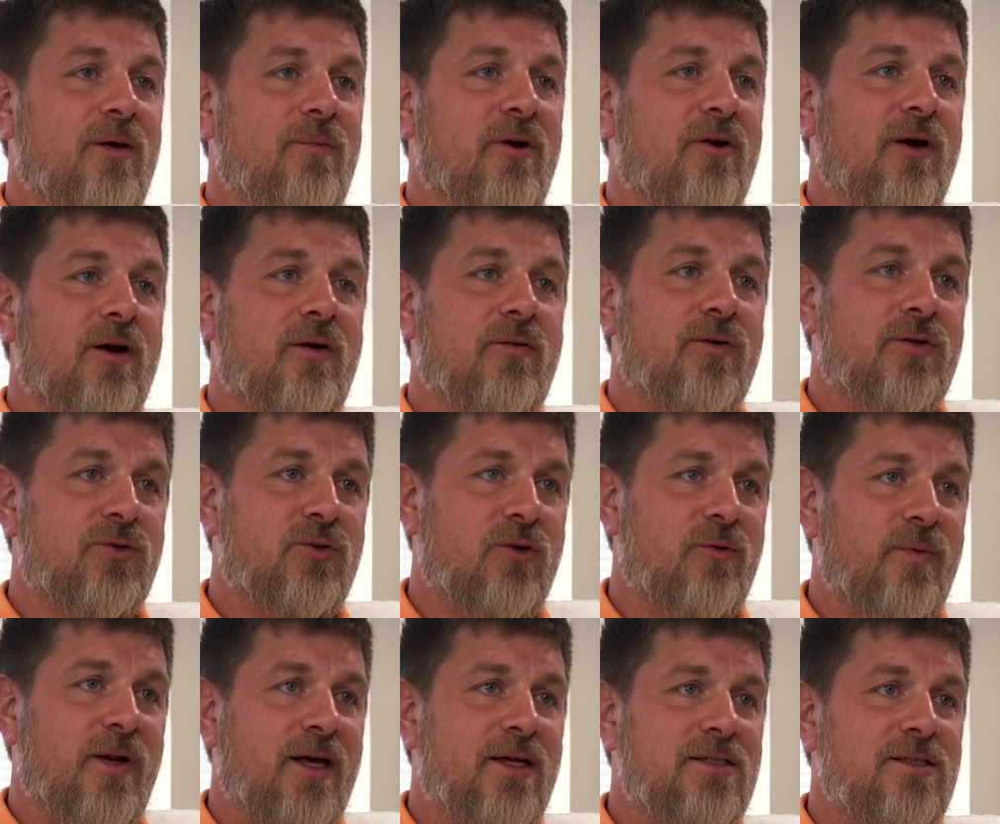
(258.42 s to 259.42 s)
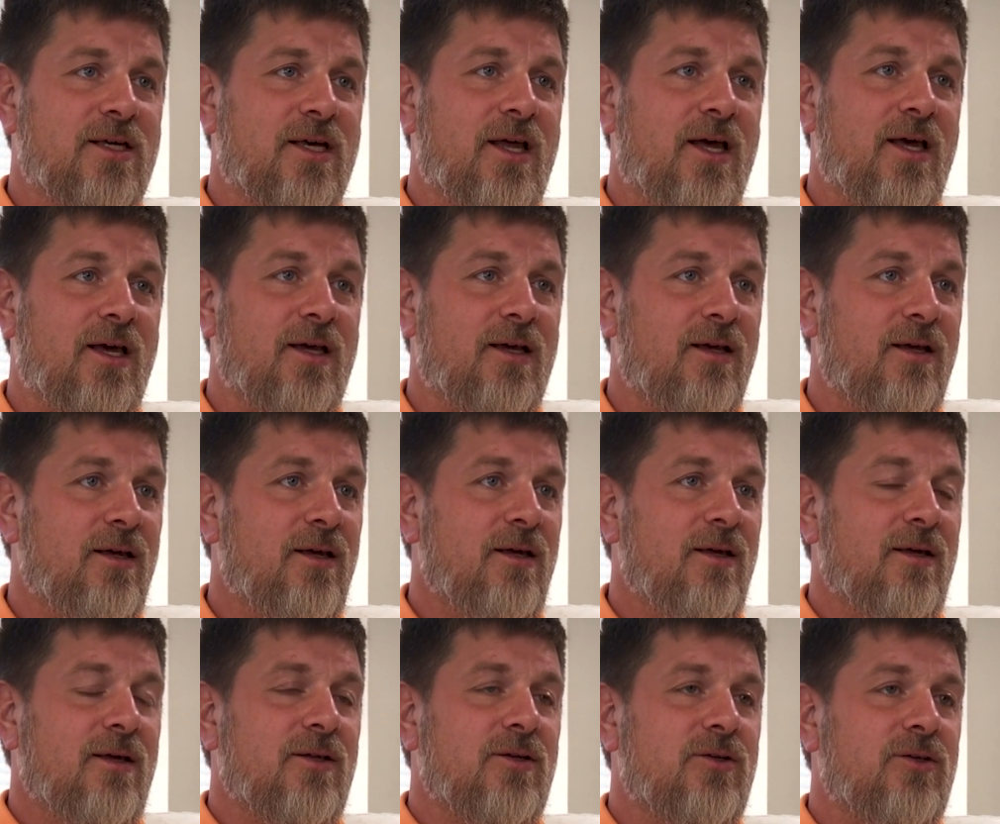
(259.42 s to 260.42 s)
over to him and I said, "Hey,
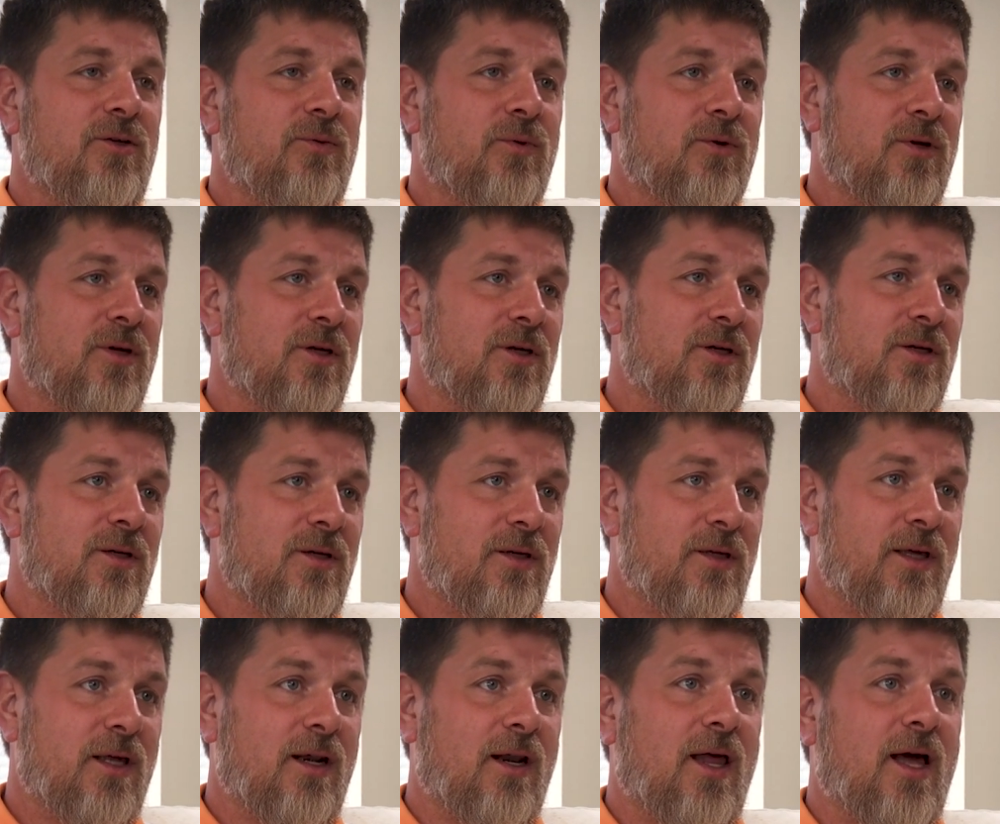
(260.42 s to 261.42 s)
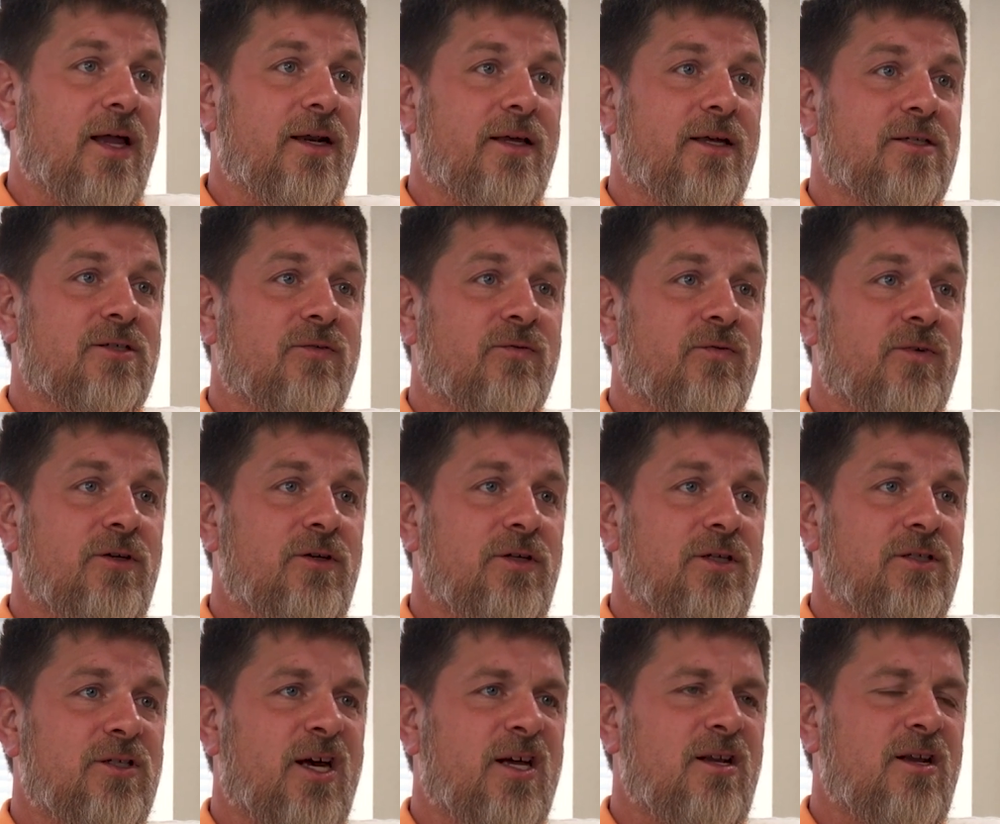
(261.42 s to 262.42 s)
do you want to get in line and get some food?"
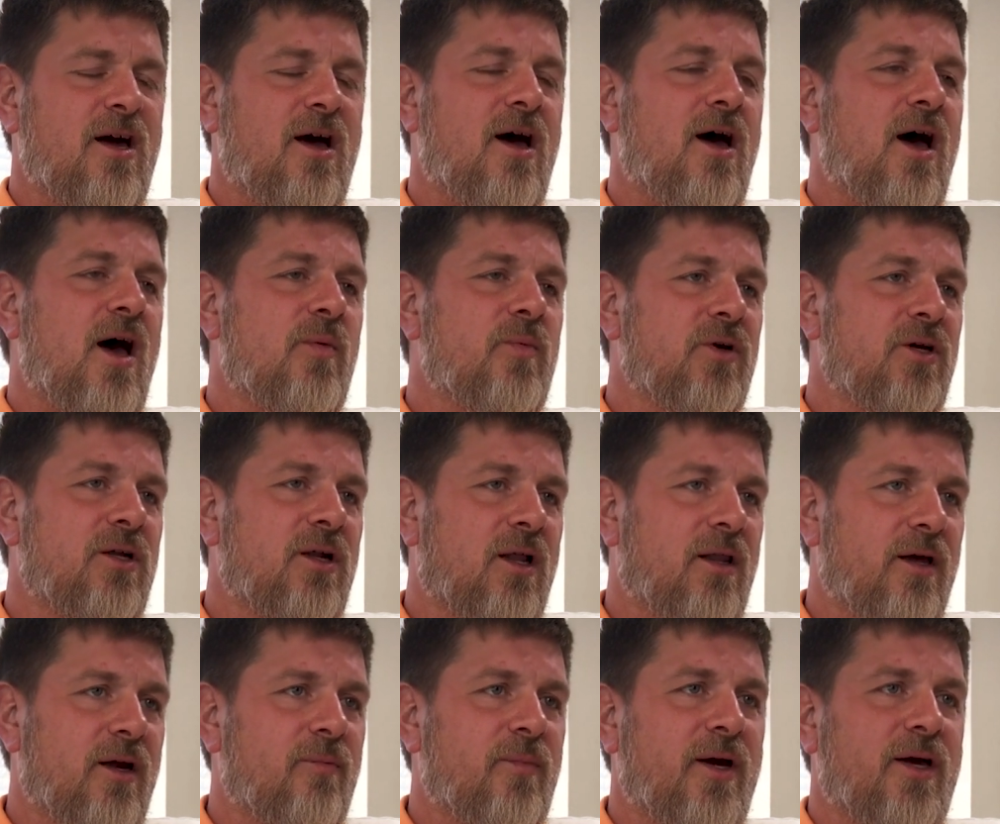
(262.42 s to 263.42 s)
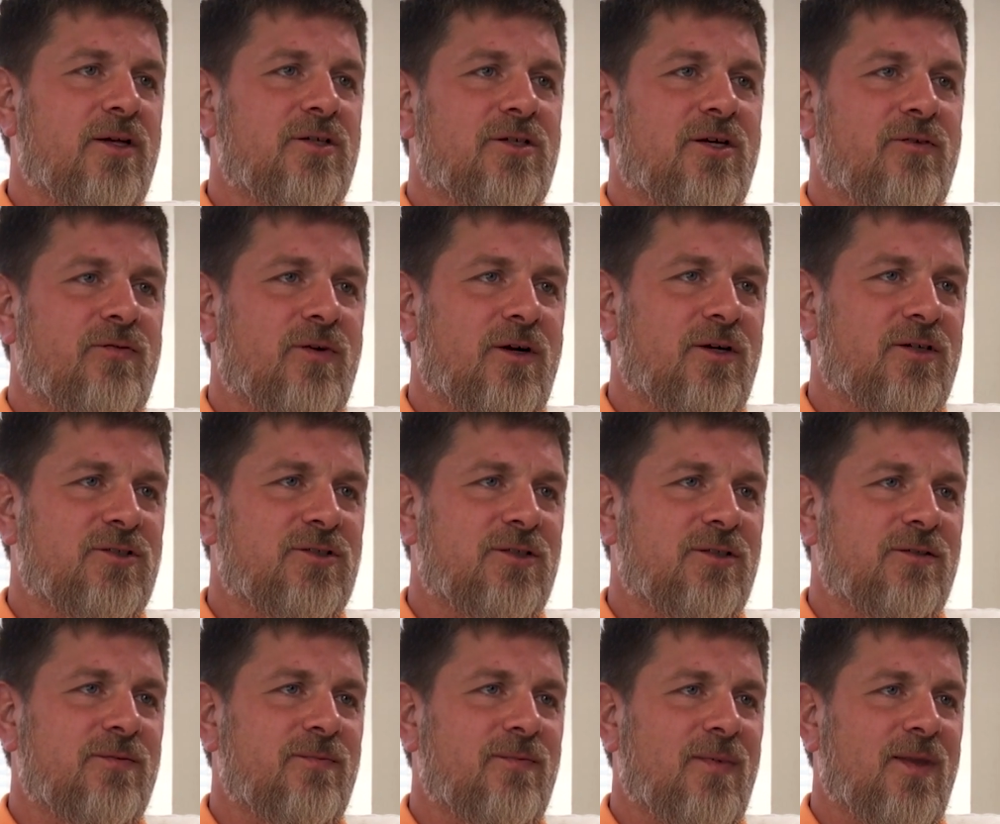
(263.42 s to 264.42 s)
He's like, "Nah, I'm good, I'll let everybody else go first."